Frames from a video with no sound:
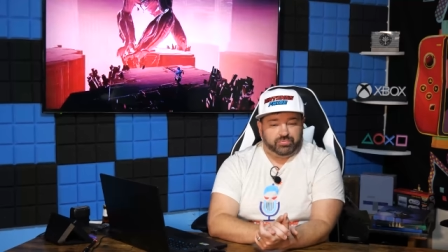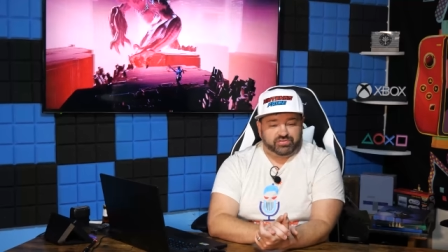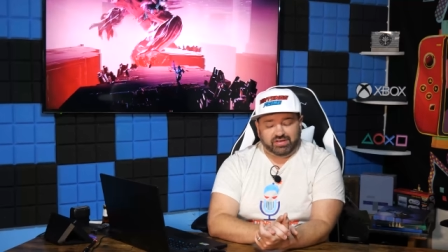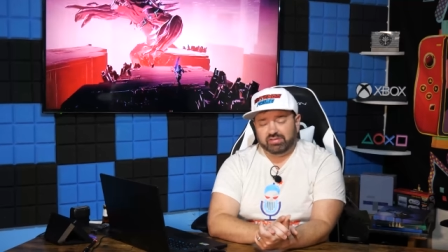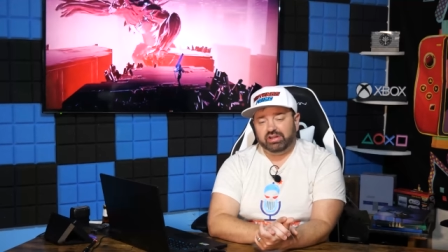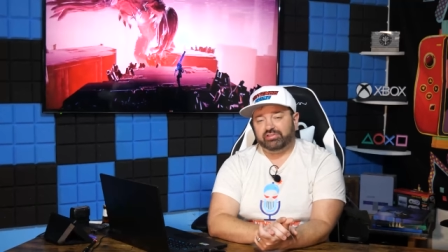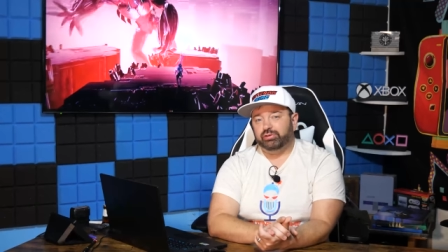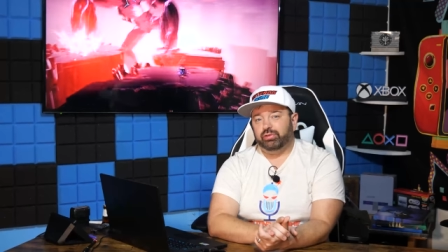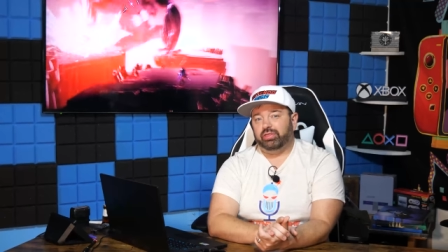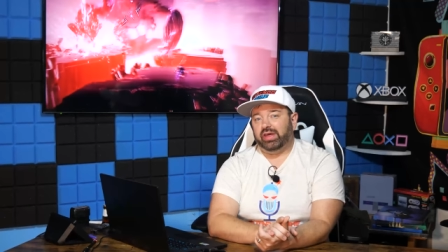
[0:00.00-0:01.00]

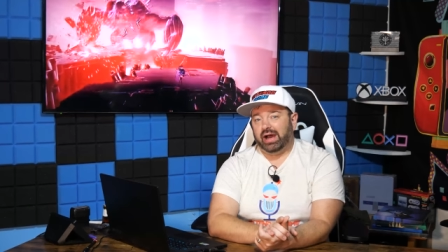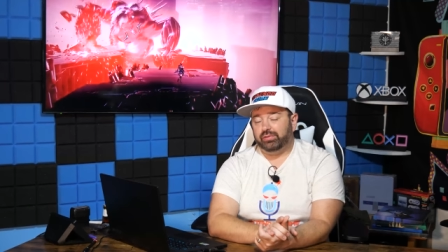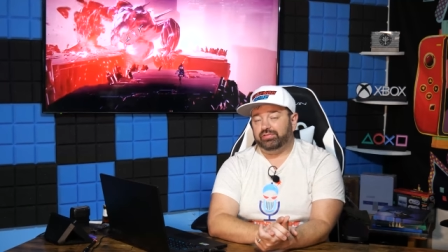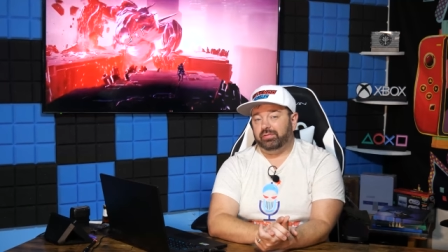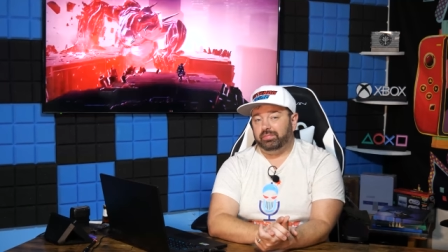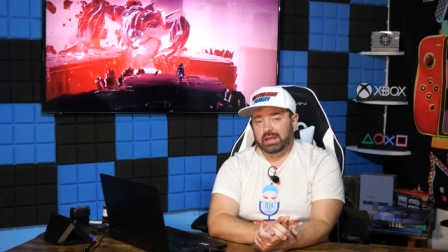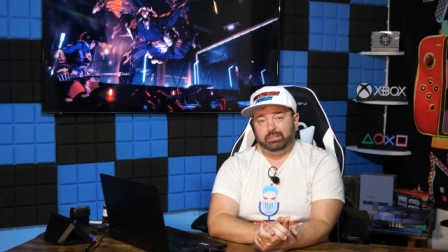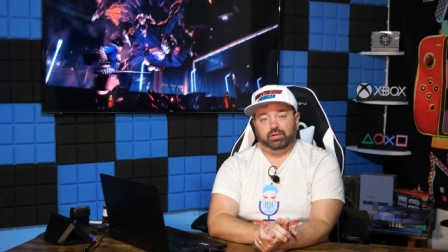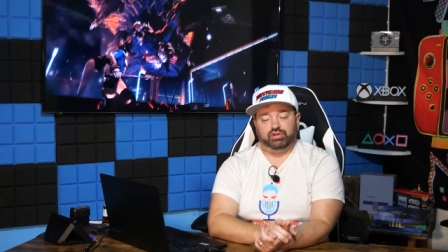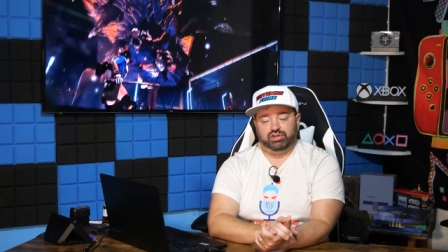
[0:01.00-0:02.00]
seventy-two thousand
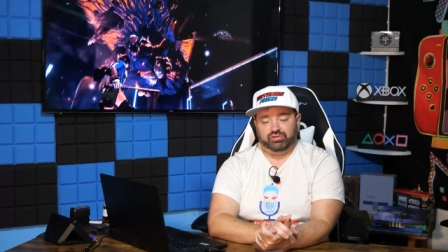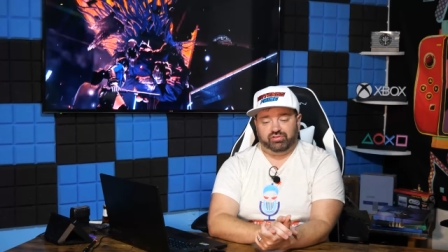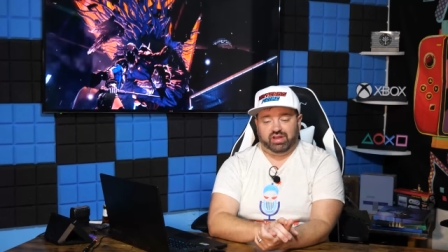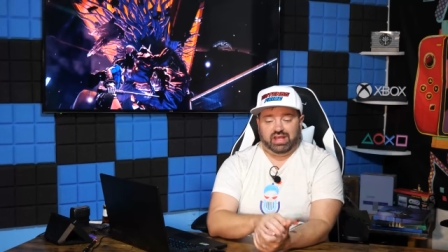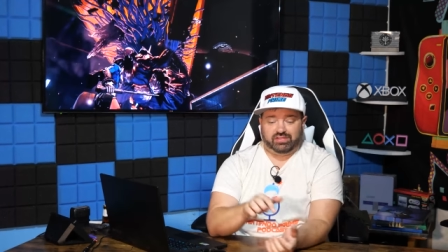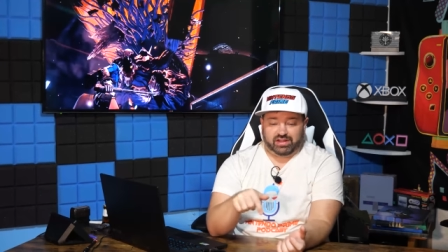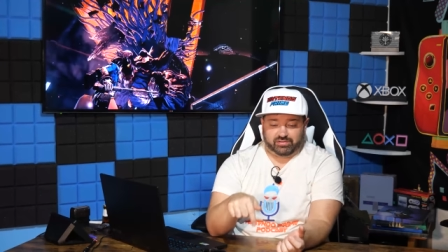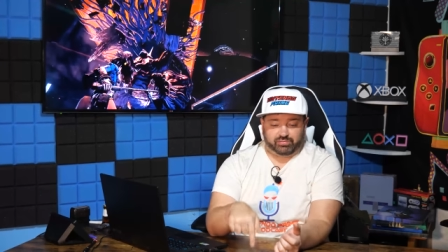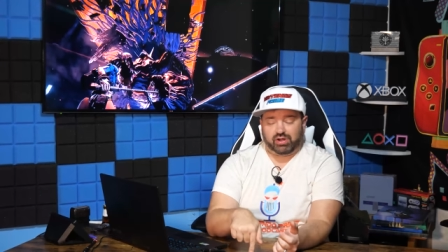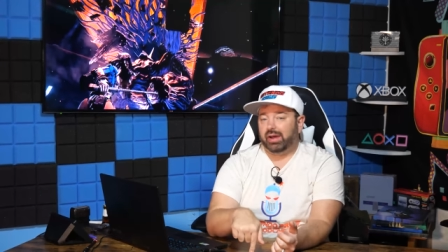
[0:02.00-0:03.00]
people choosing to hit that
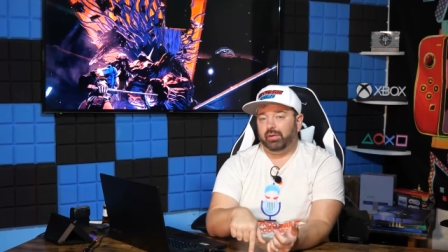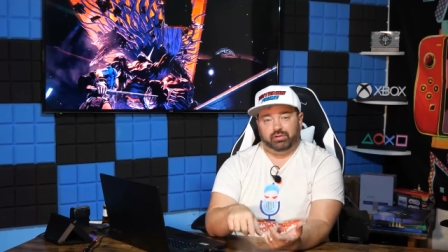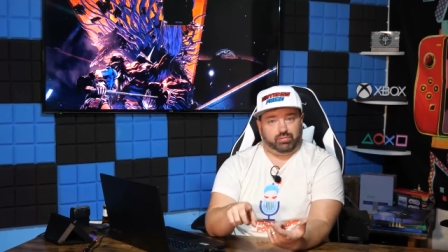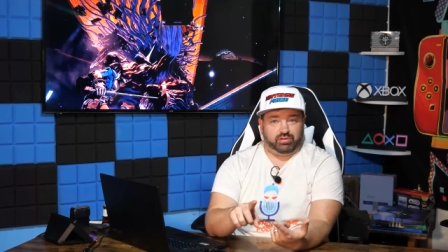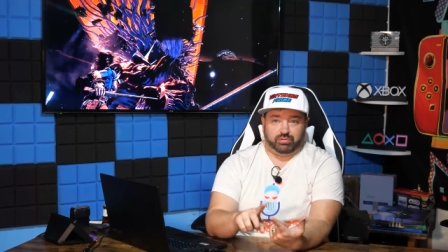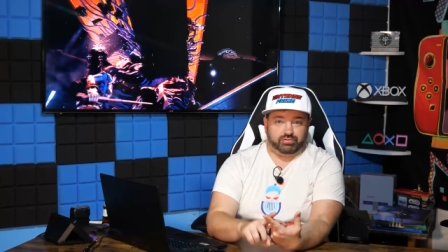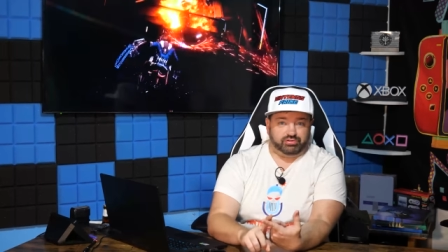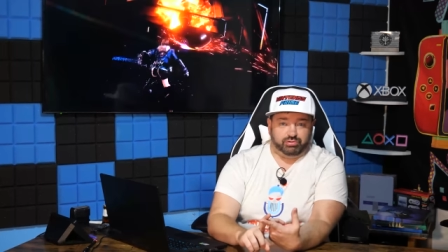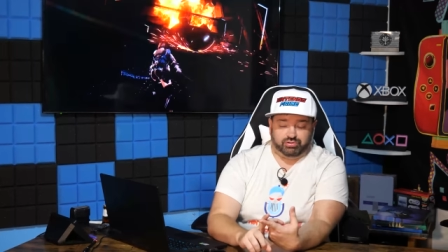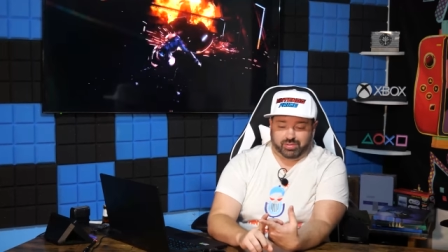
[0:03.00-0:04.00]
subscribe button, whether it was
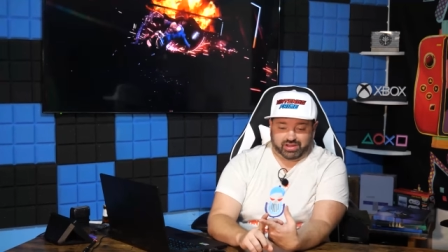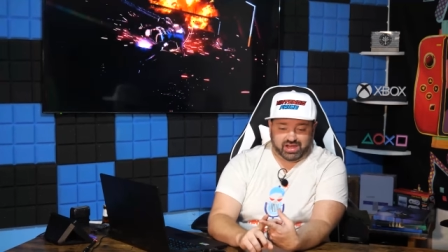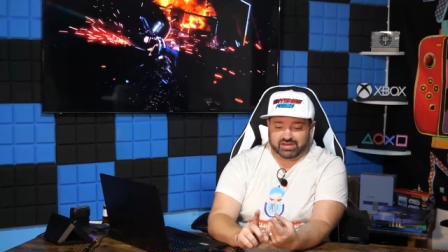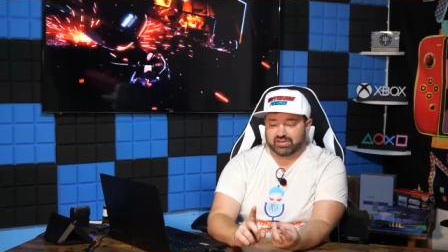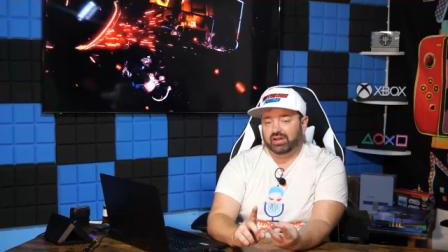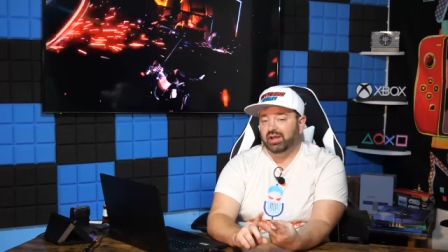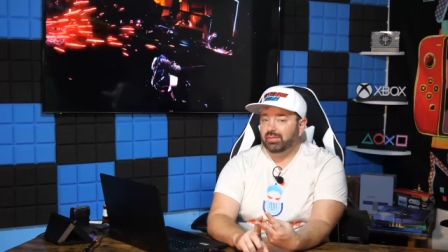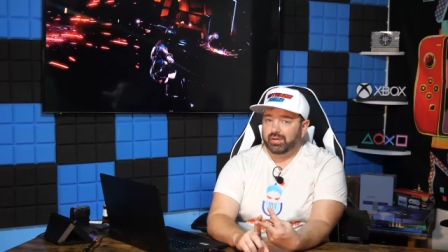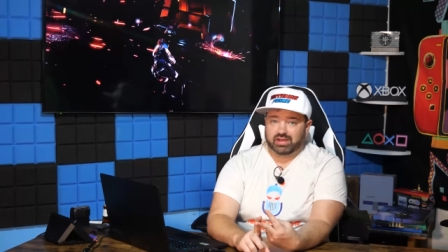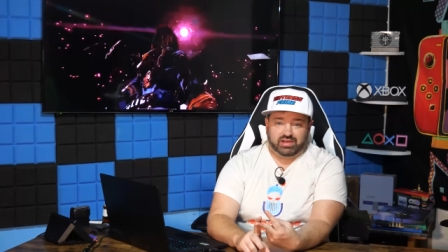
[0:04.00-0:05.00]
due to my content,
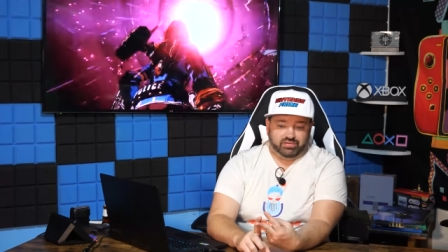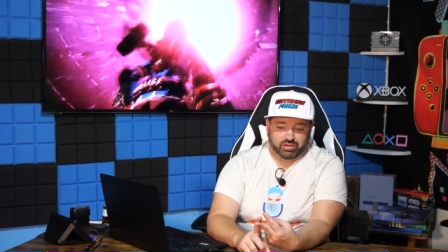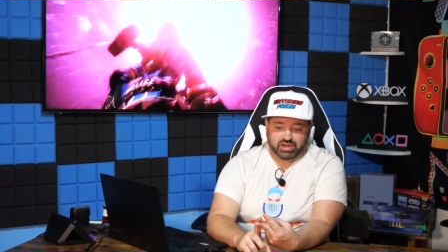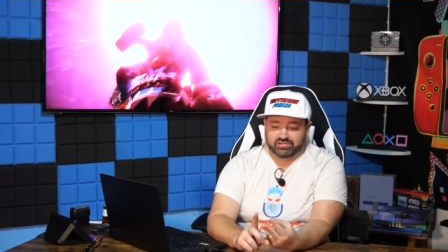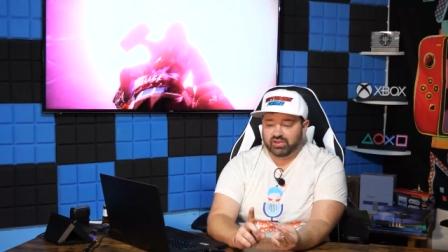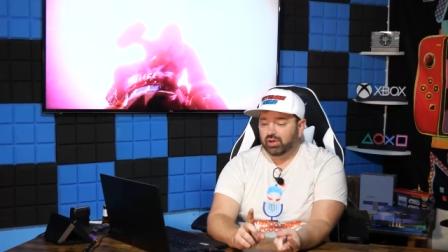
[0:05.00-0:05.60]
my giveaways,